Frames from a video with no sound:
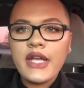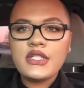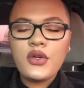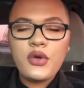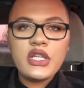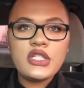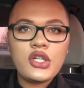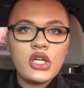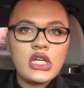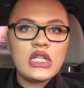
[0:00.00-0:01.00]
guys, so it is
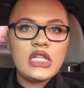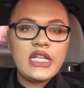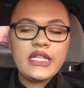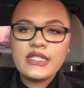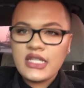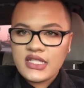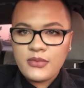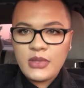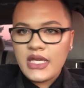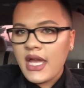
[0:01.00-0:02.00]
currently 6
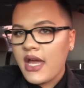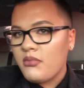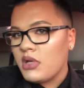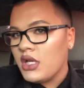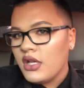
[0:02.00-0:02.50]
p.m.